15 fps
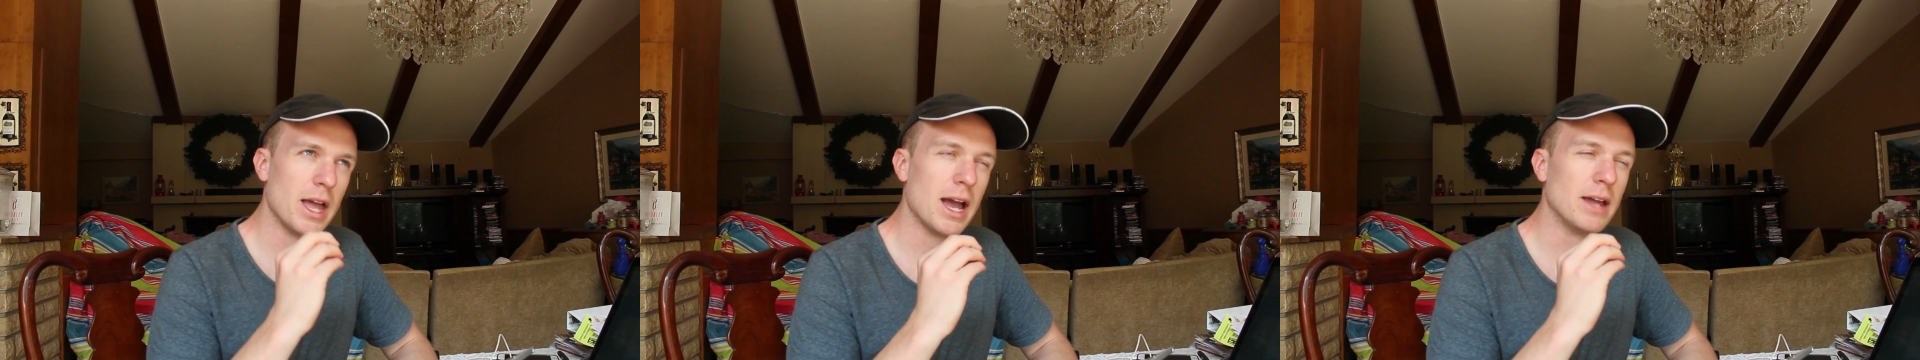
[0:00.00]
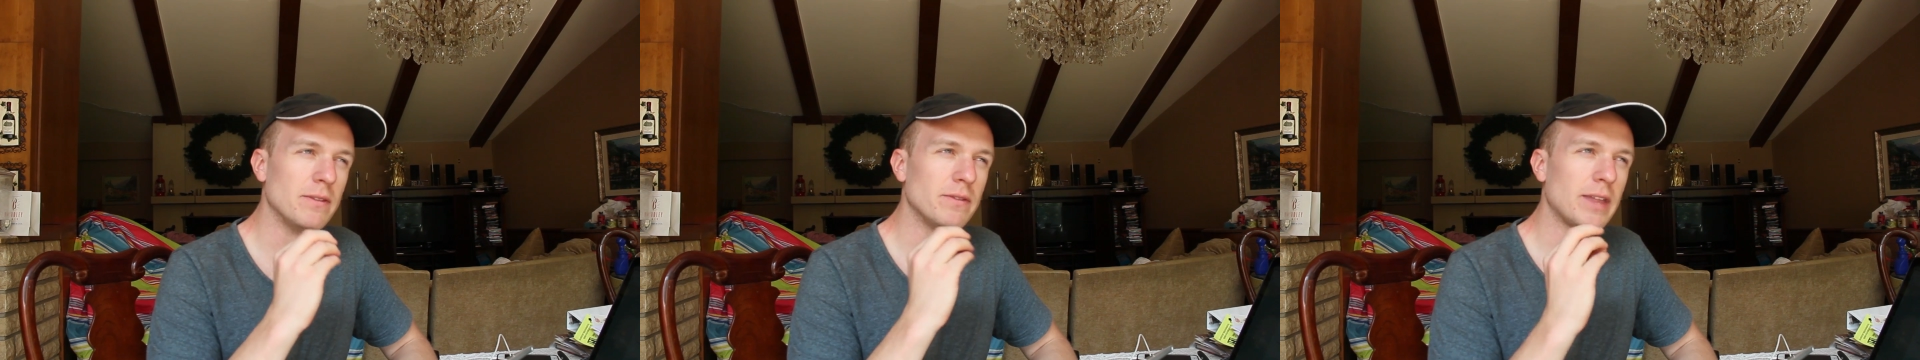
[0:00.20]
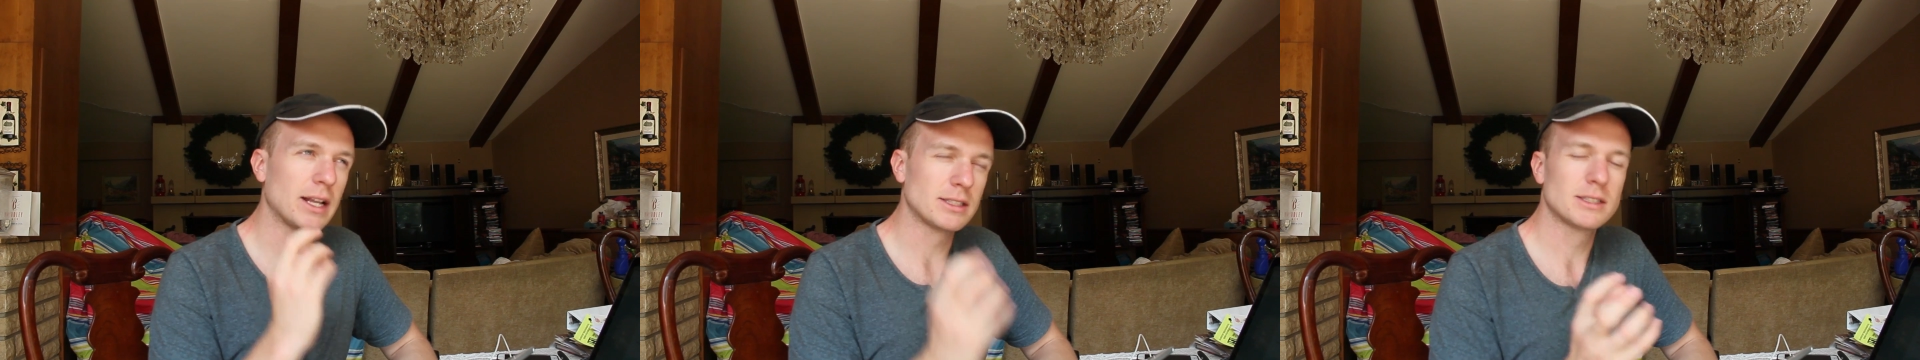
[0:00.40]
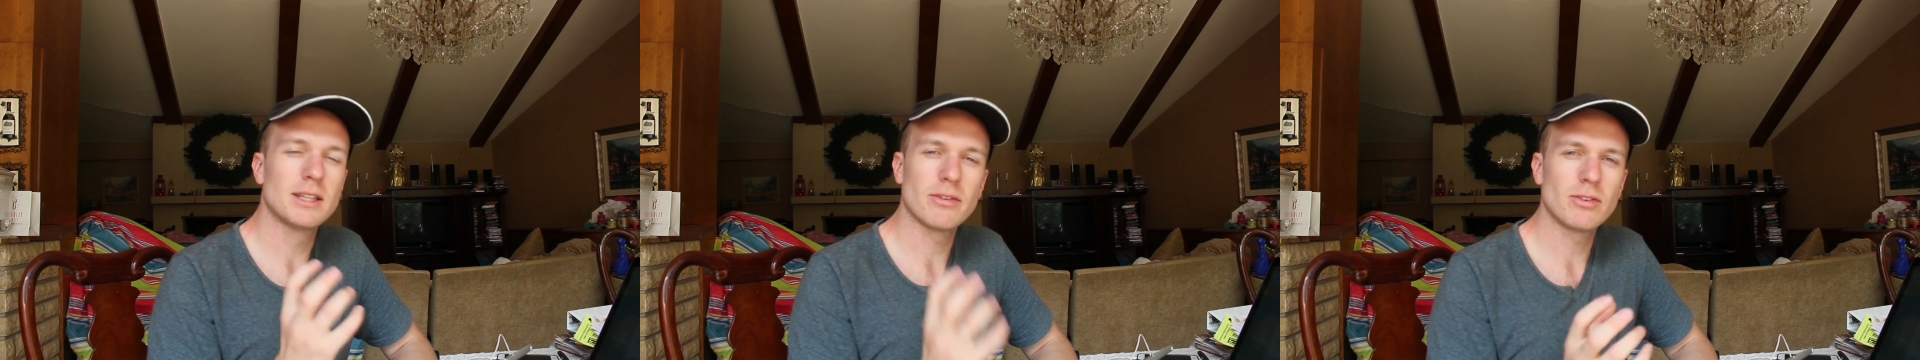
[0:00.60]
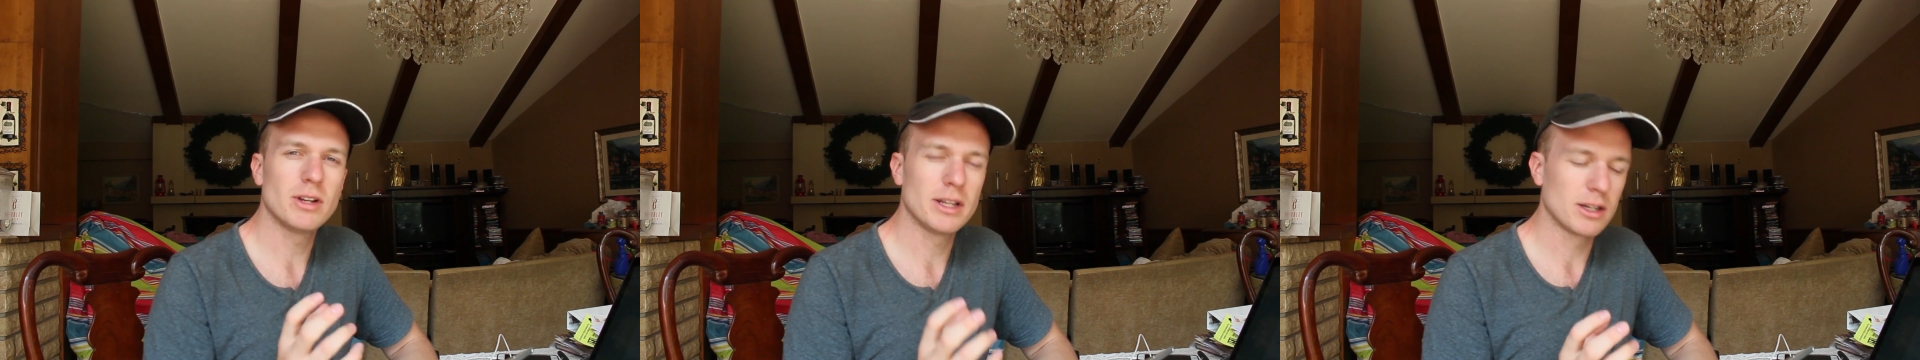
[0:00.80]
And um, that's
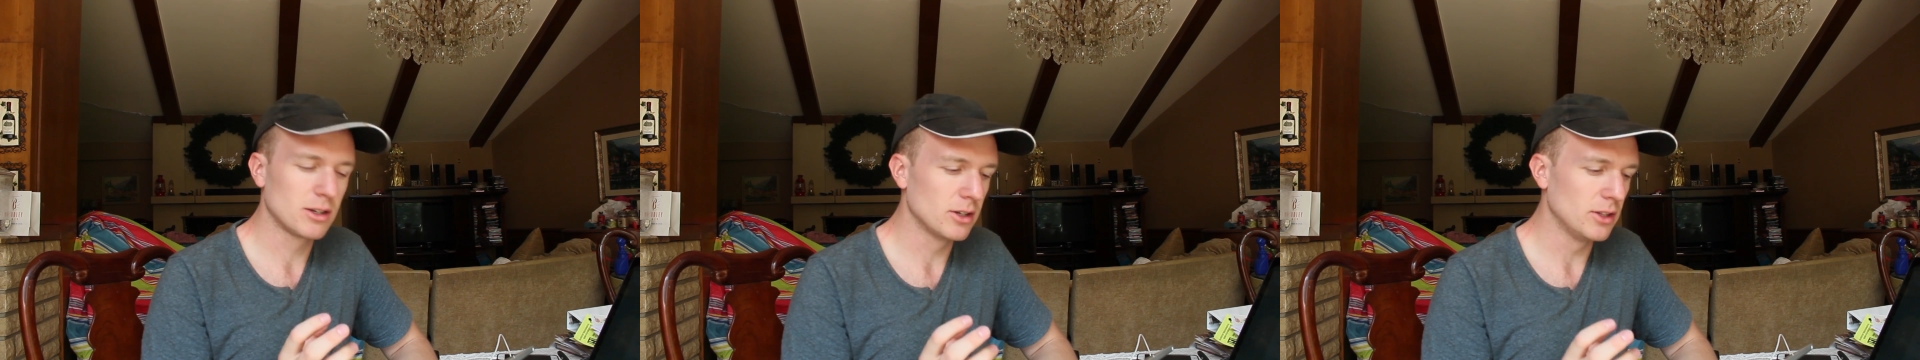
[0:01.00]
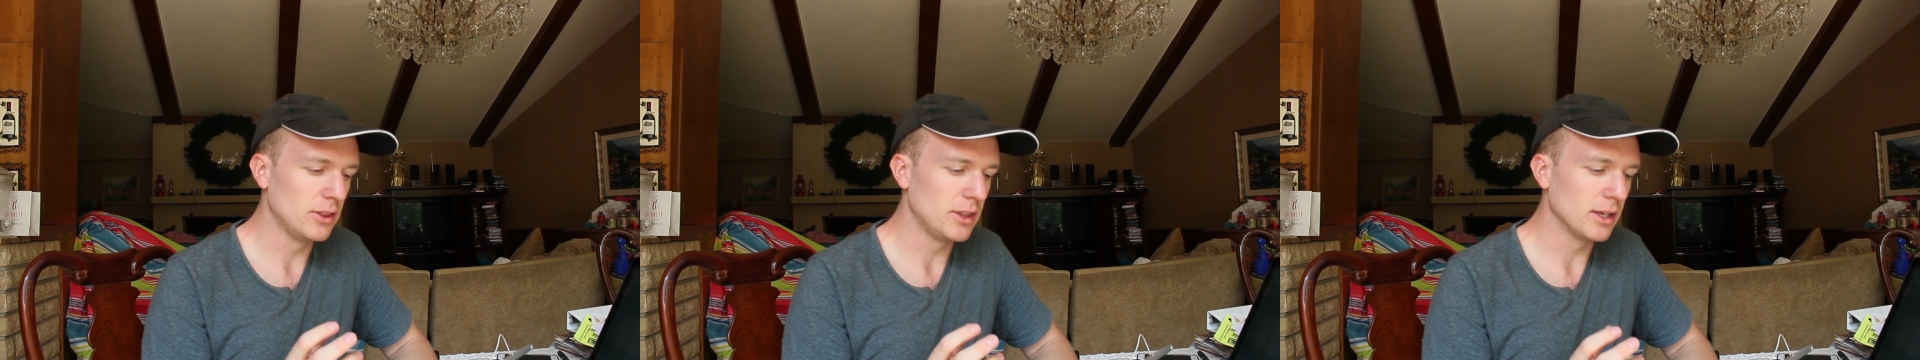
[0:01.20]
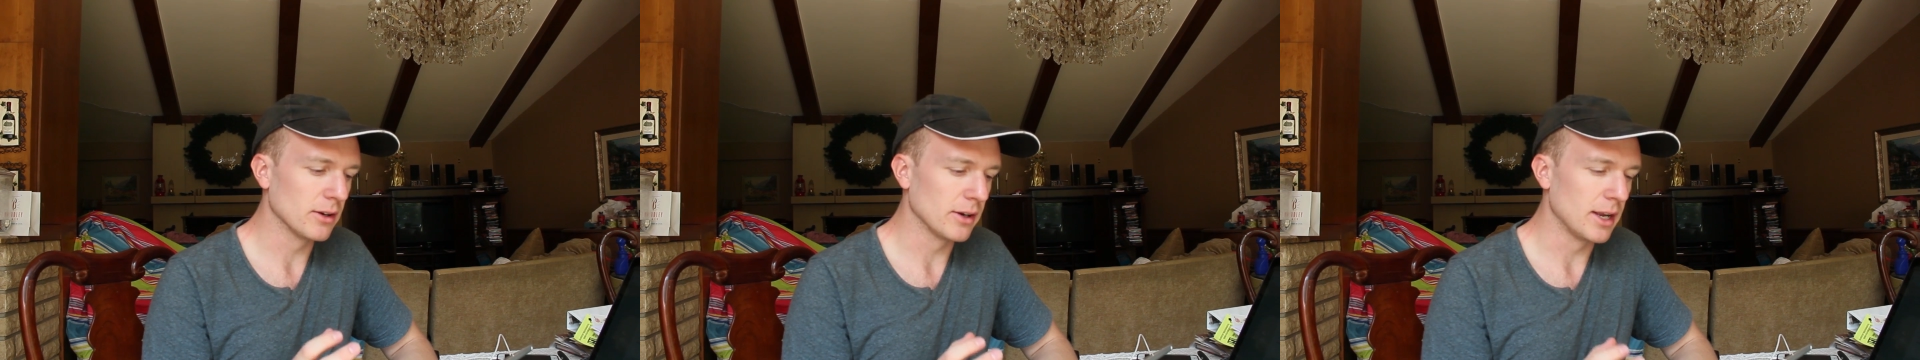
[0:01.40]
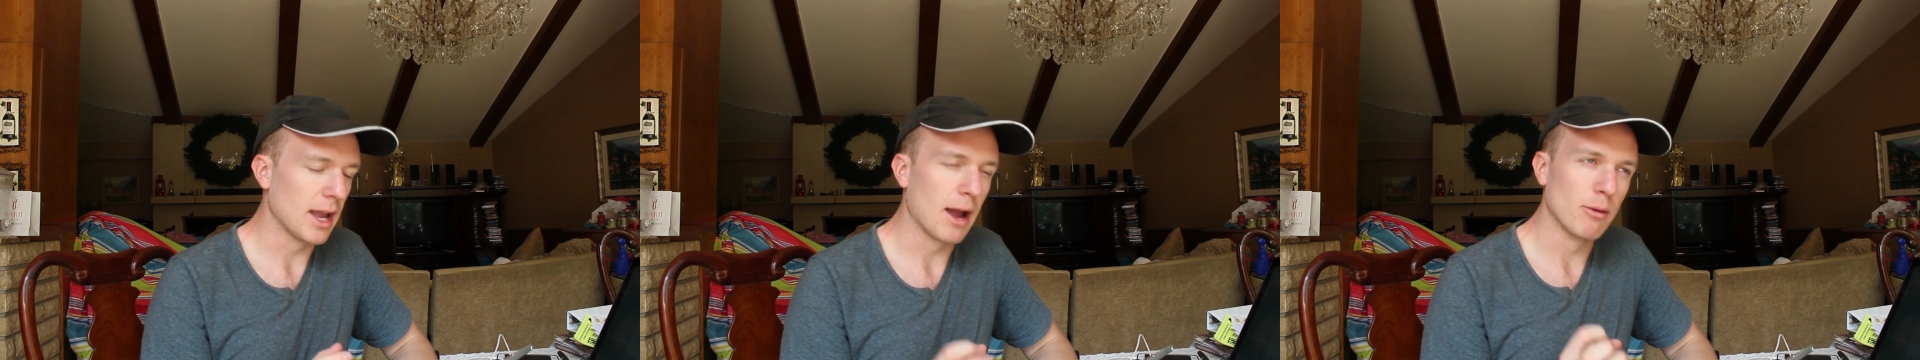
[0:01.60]
definitely a good theory.